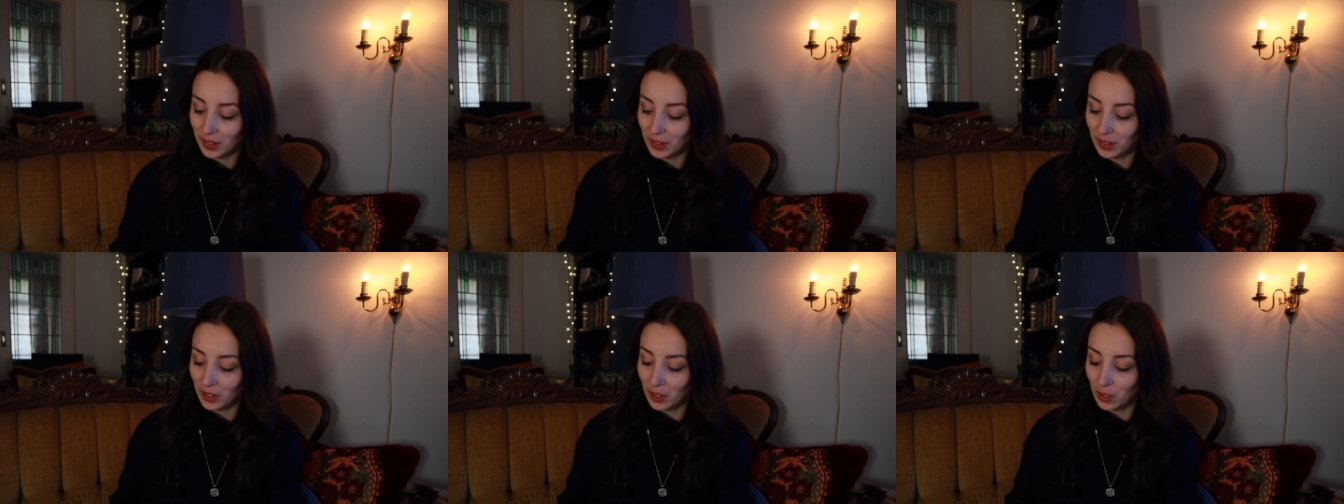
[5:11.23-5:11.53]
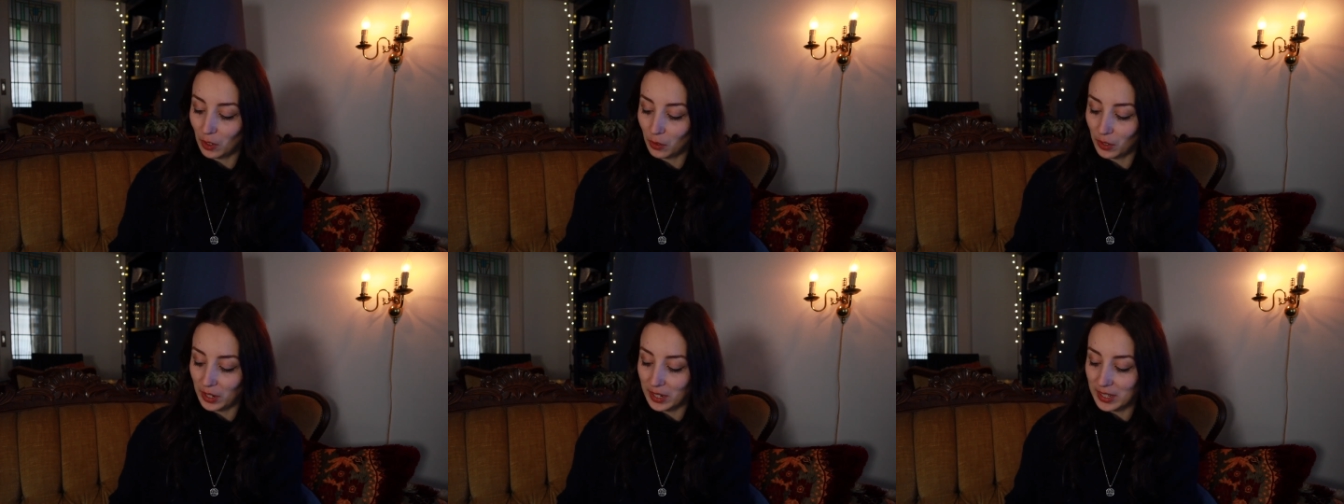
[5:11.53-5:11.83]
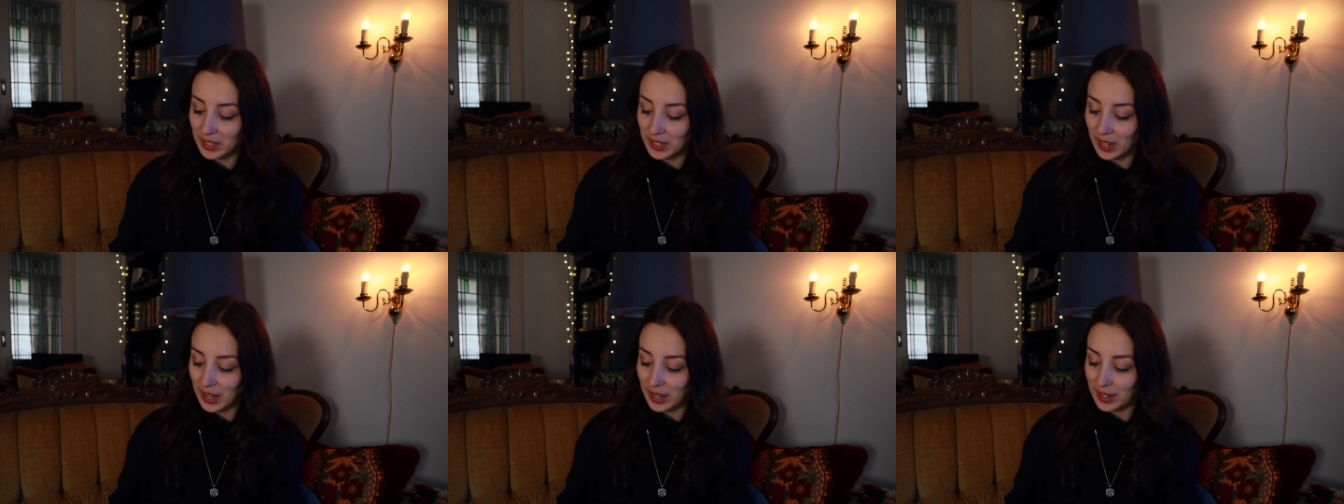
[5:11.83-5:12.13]
you know, he
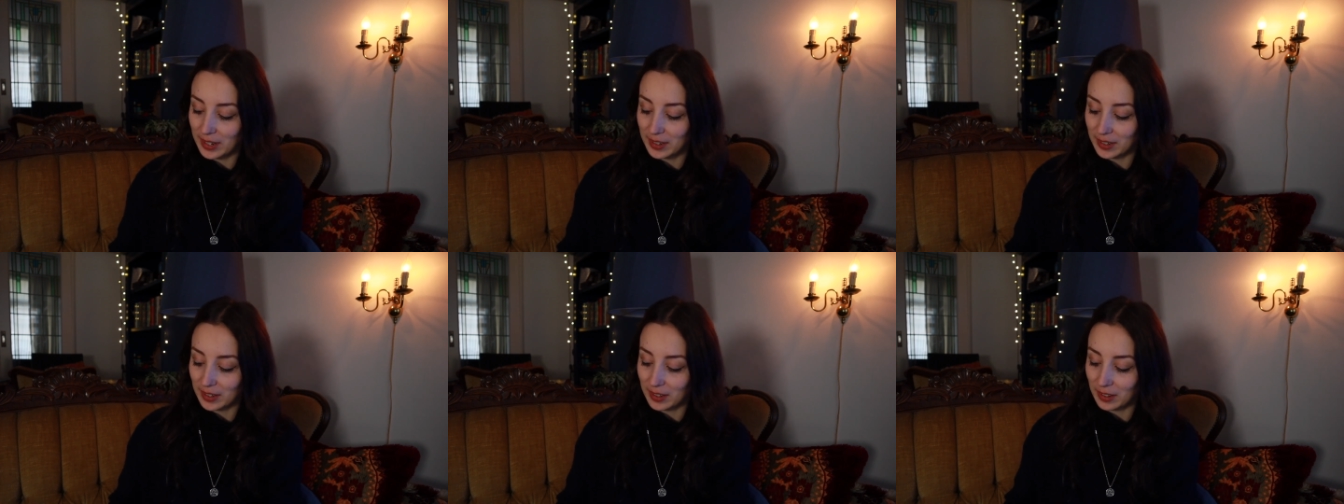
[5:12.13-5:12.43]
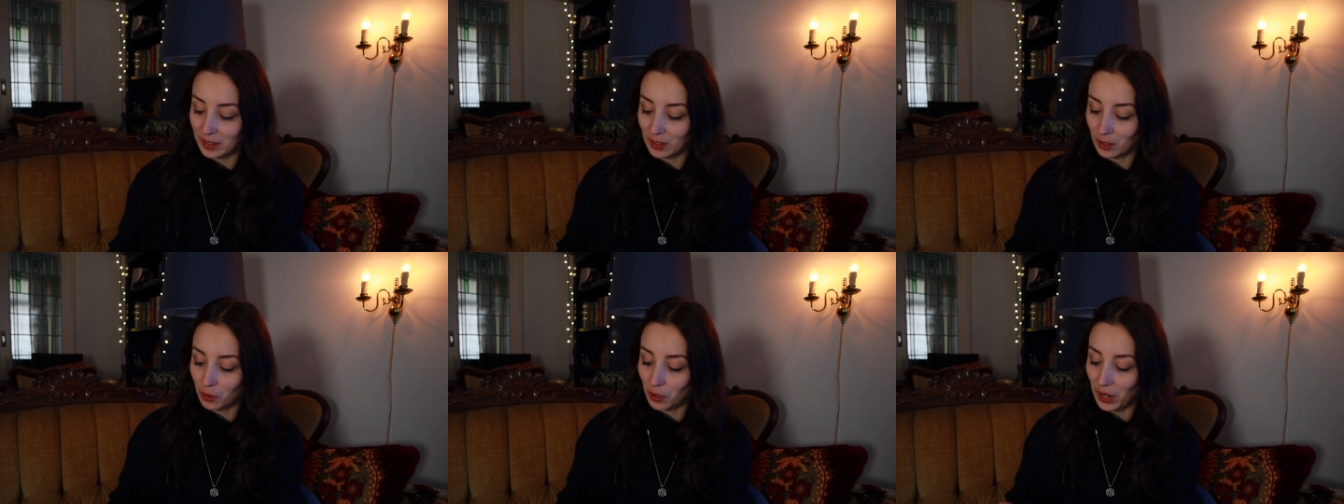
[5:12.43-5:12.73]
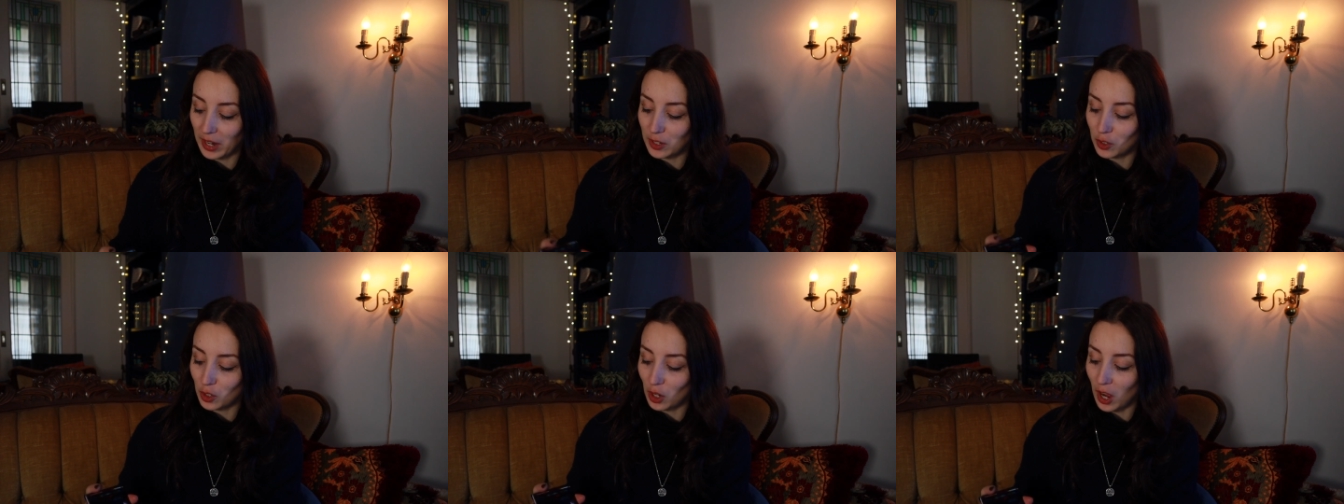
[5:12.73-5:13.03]
said,
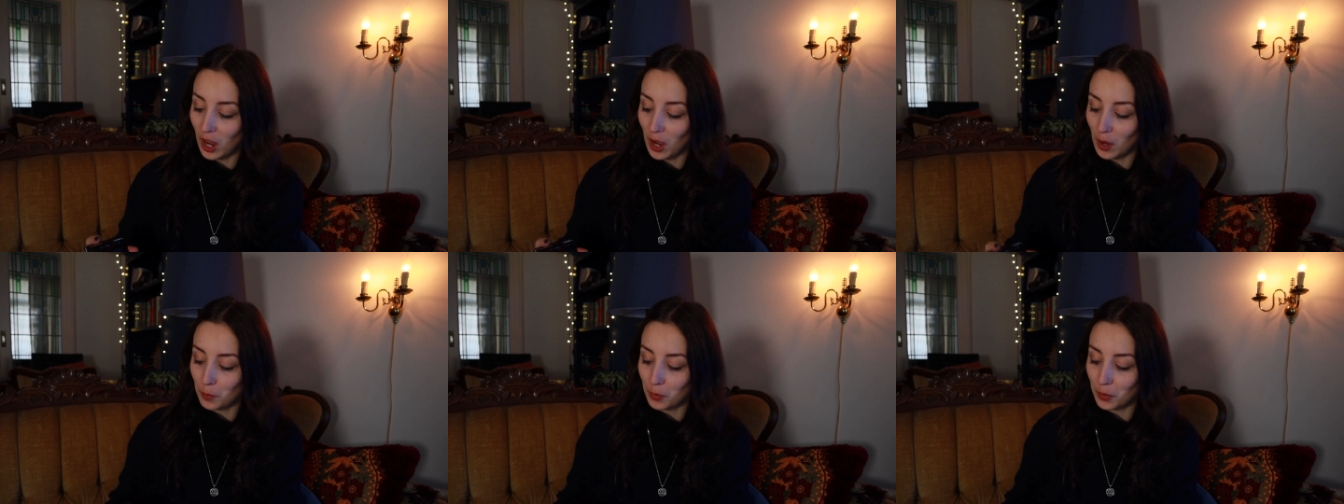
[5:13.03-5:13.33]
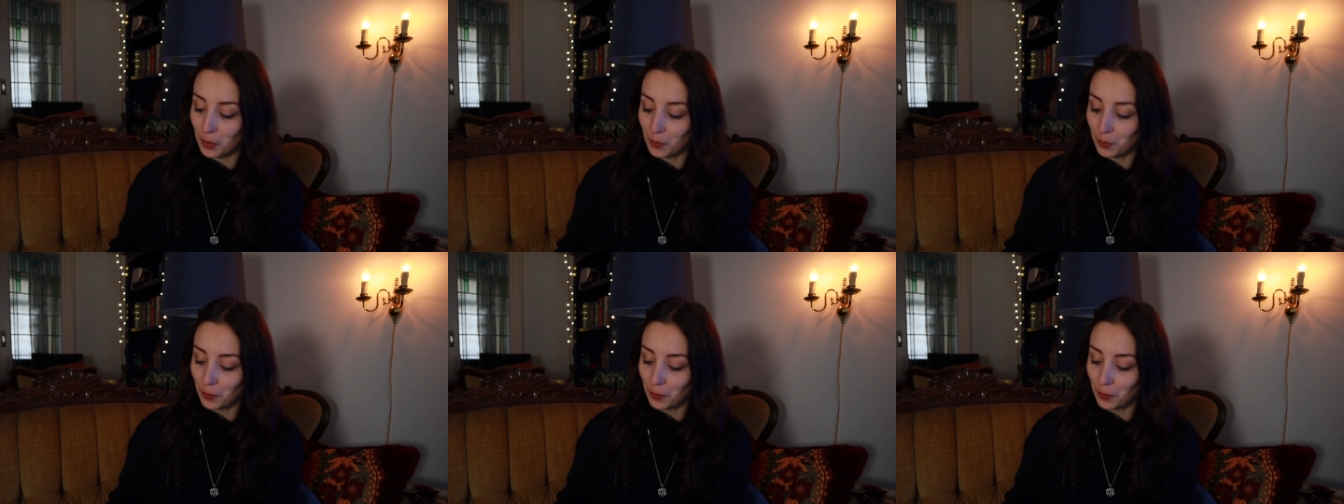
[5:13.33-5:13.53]
Great job.